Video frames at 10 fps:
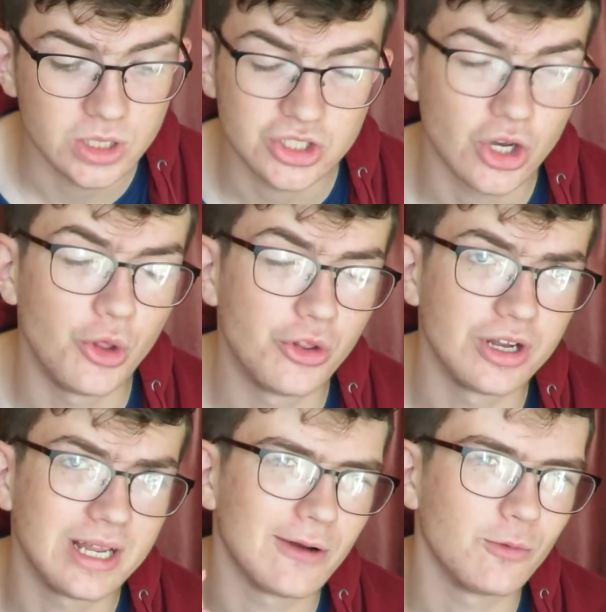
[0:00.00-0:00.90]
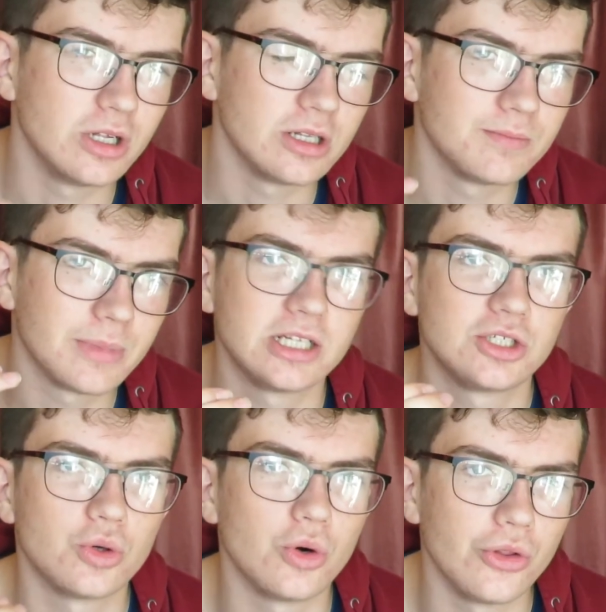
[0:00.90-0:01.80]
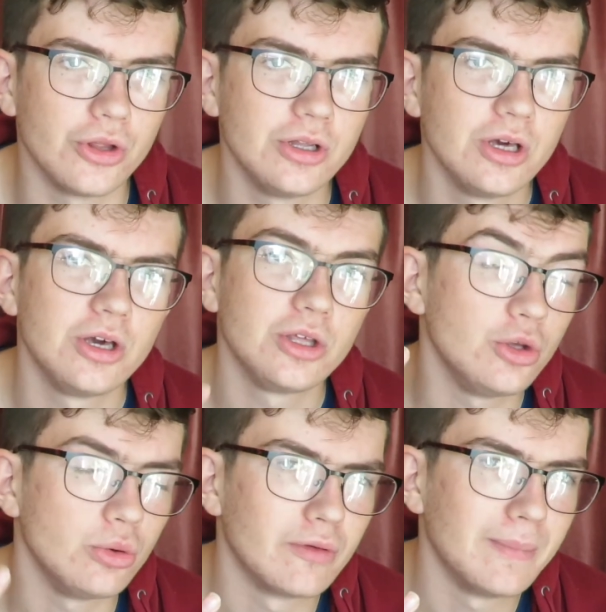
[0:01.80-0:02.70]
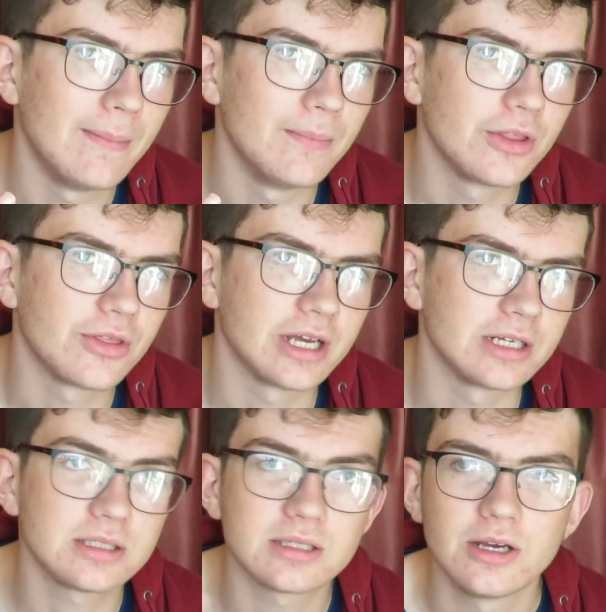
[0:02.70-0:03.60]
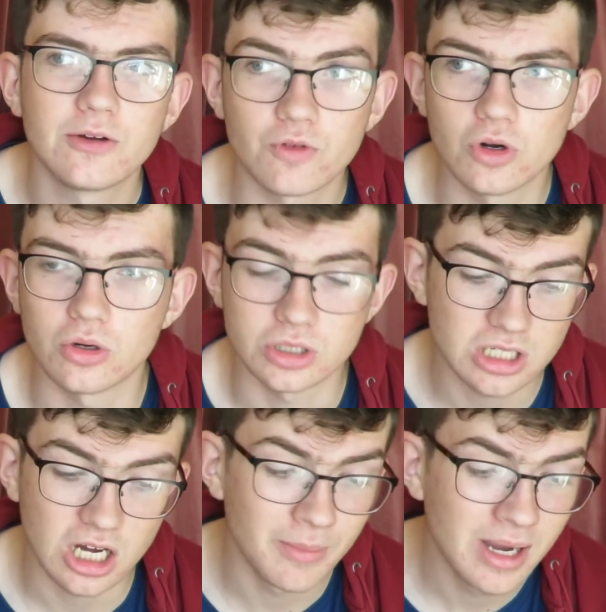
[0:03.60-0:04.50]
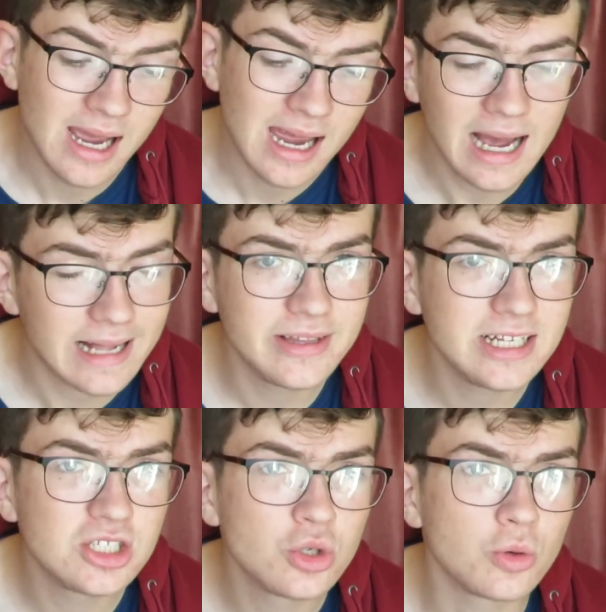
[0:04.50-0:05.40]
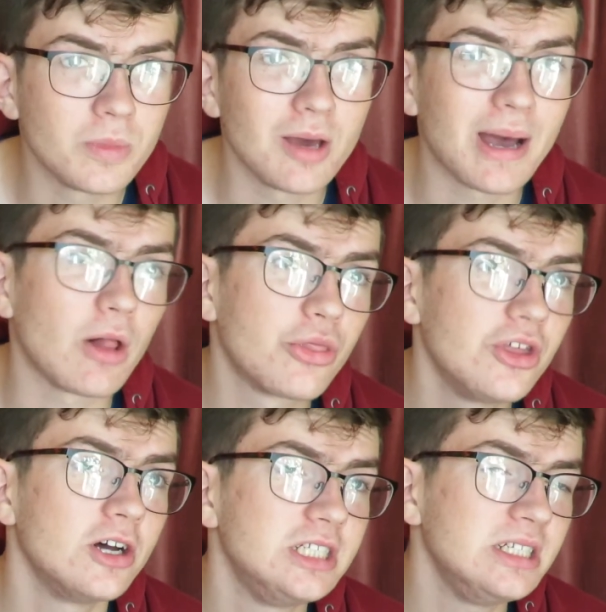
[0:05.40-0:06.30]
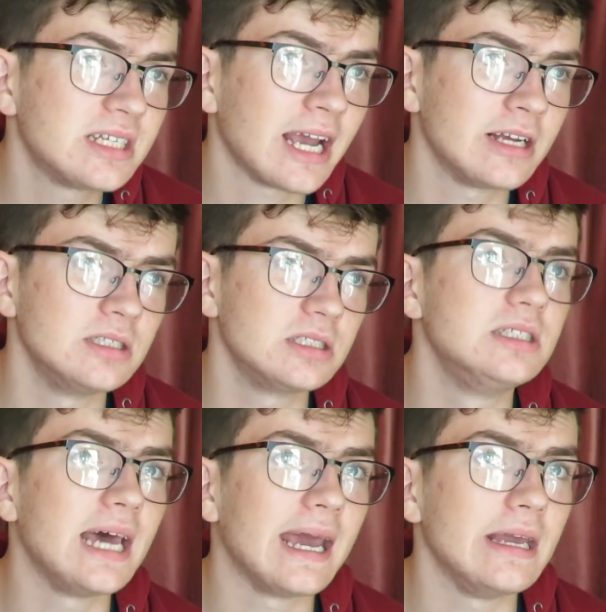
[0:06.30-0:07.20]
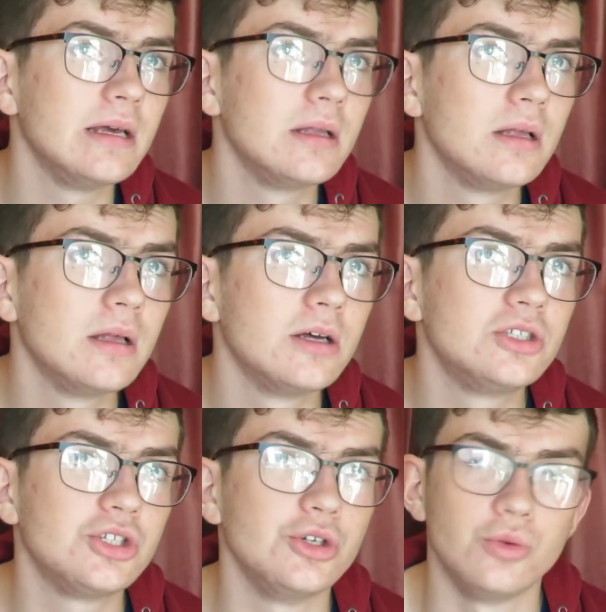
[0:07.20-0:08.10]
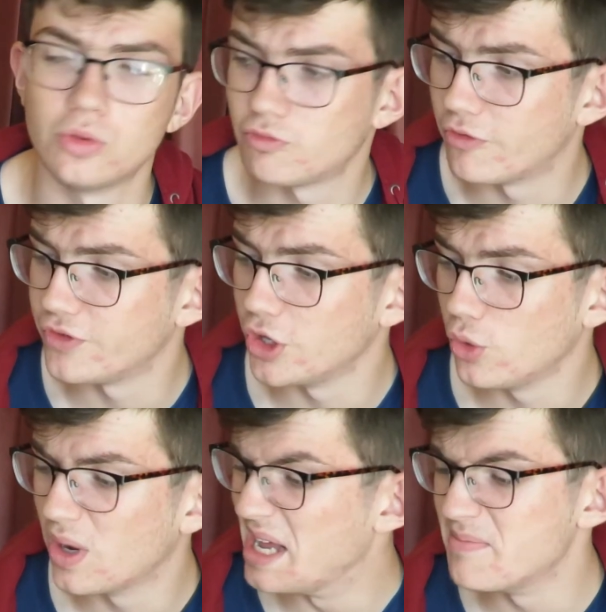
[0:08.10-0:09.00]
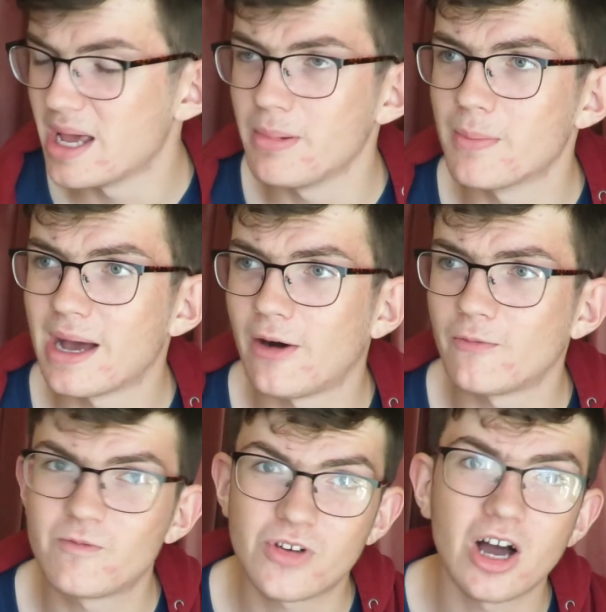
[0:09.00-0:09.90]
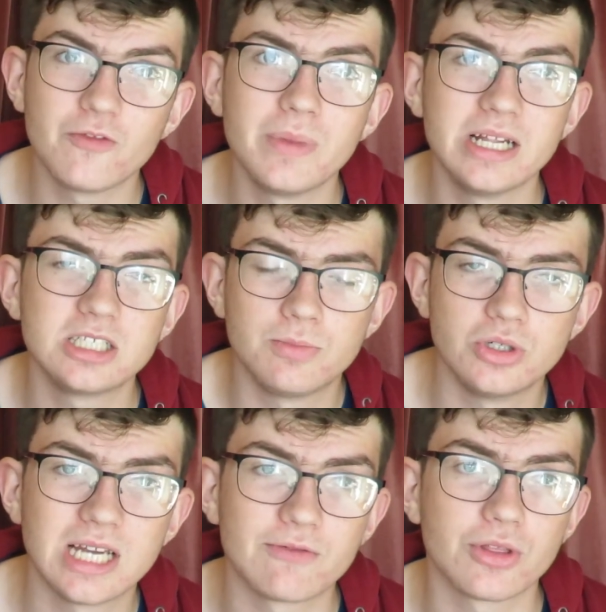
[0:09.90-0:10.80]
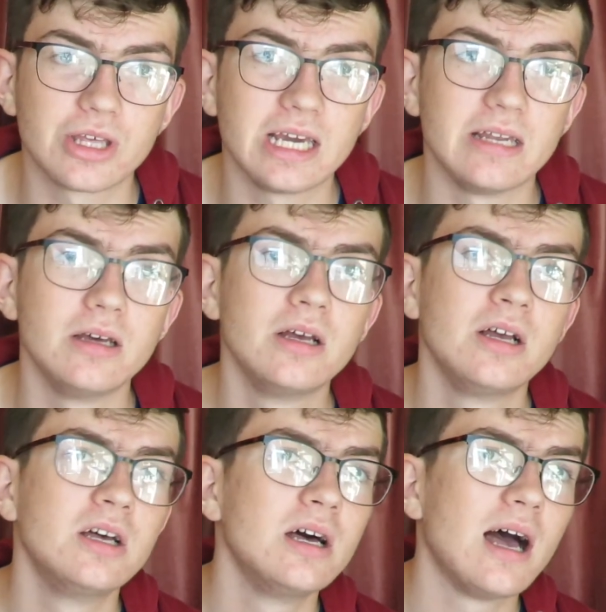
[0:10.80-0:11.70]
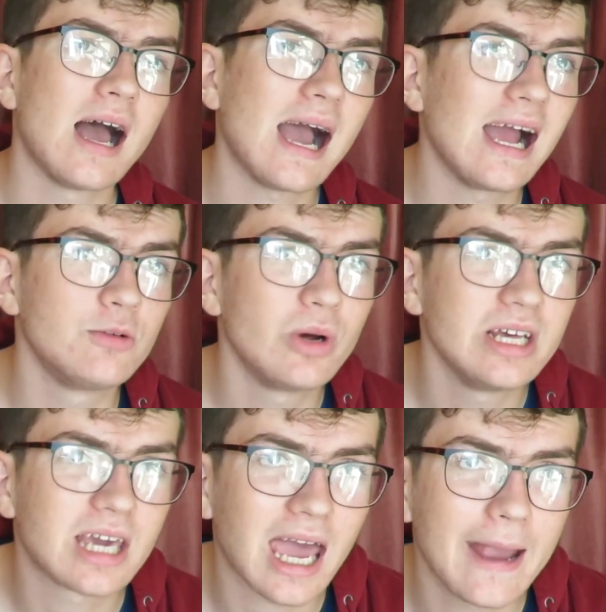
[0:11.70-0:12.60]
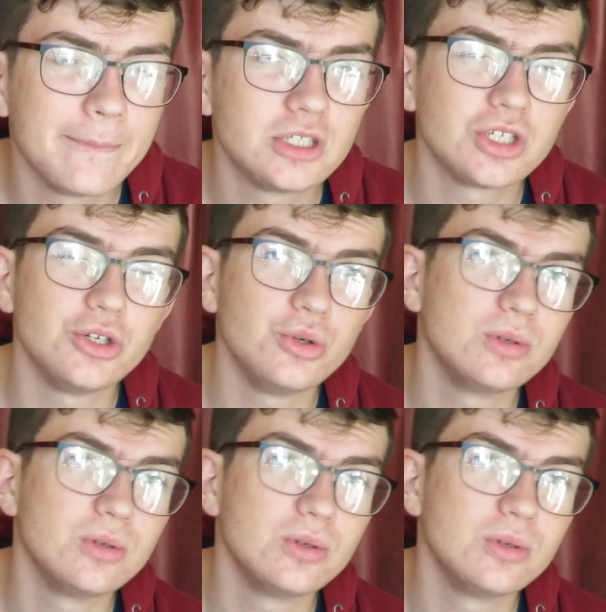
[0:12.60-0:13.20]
so that it will make sure that you remember things for a long time. And this took me about 30 seconds a day to review, and maybe about 5 minutes to put everything in. And when it came to